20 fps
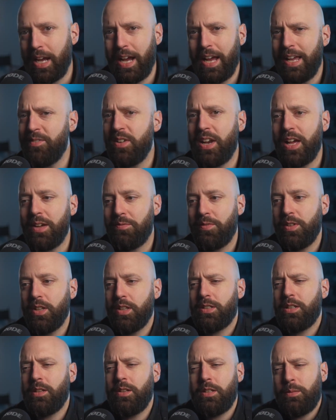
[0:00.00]
Even I feel
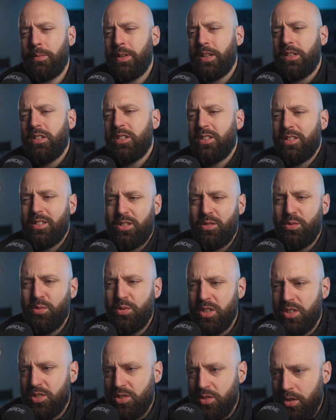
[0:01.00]
it sometimes. I'm like, ugh, it's too
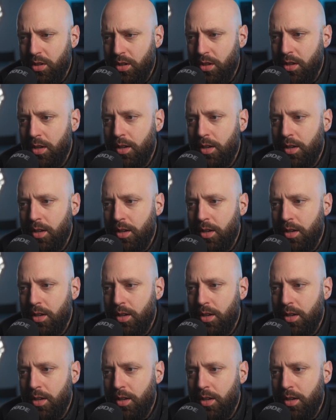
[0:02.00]
digital.